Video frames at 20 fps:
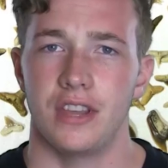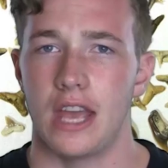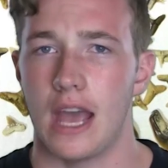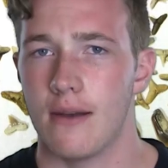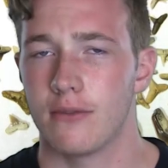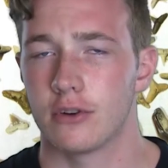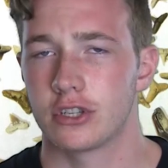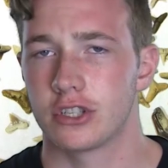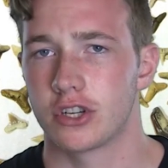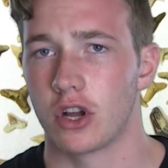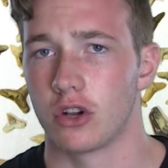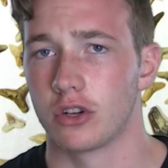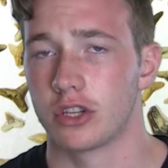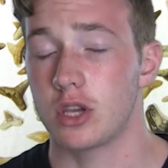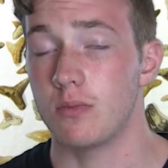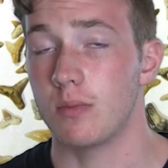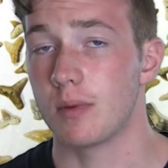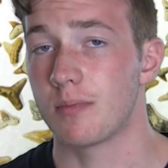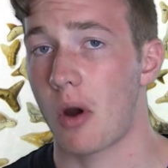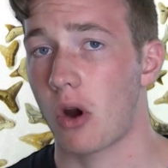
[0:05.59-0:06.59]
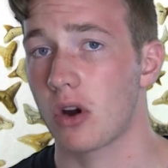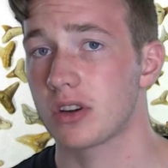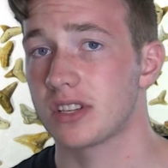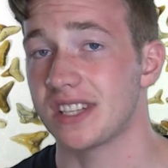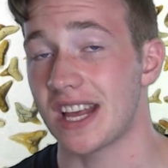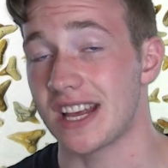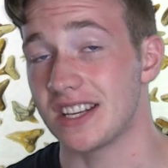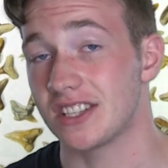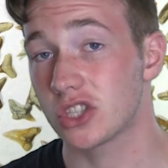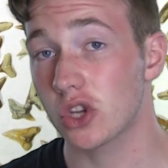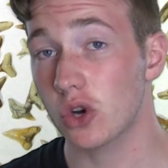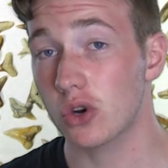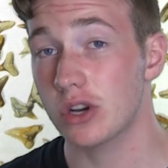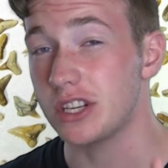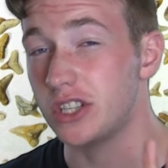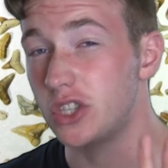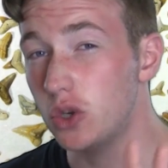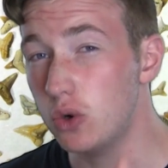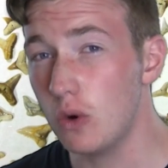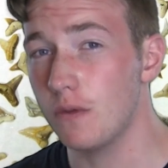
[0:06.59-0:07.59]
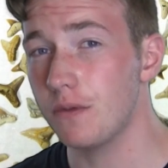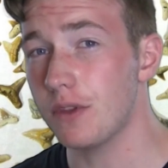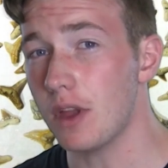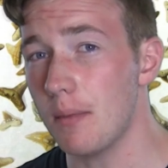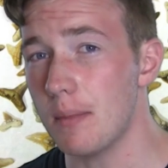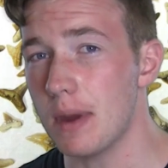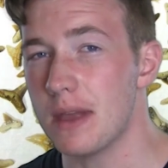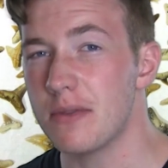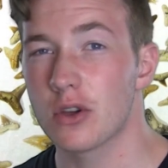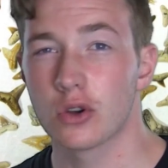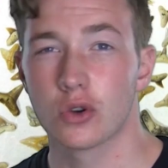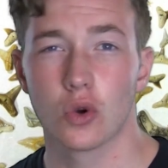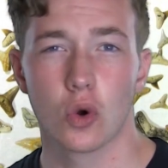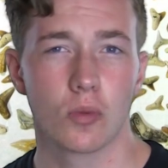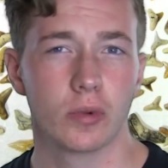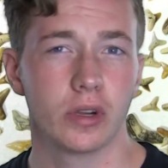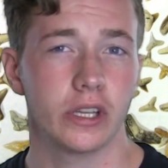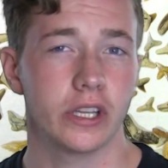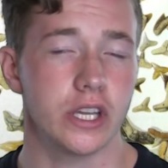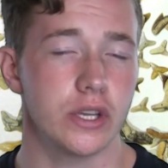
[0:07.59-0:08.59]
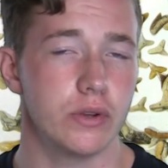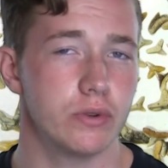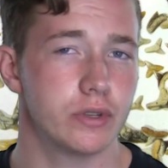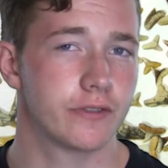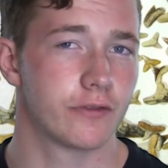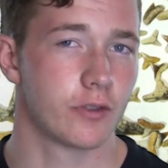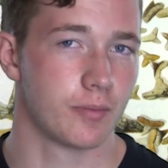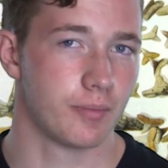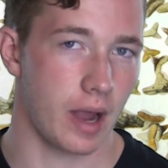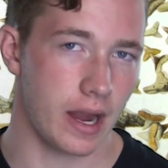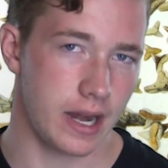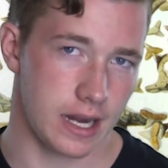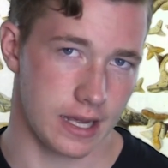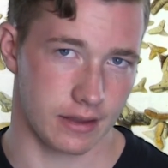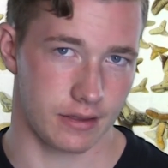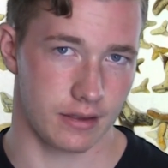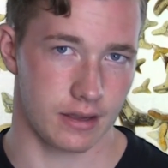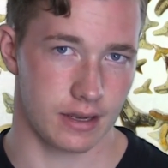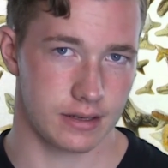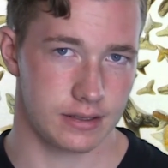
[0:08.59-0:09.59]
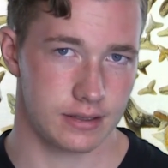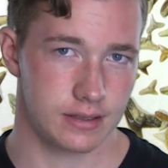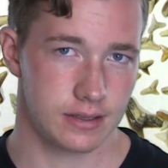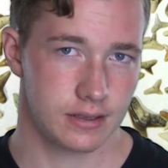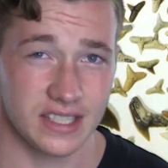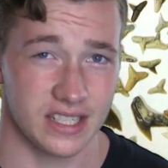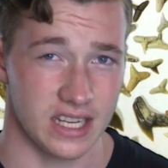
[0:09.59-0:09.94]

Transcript: The average adult human person has 32 of them, and they're normally used for biting things.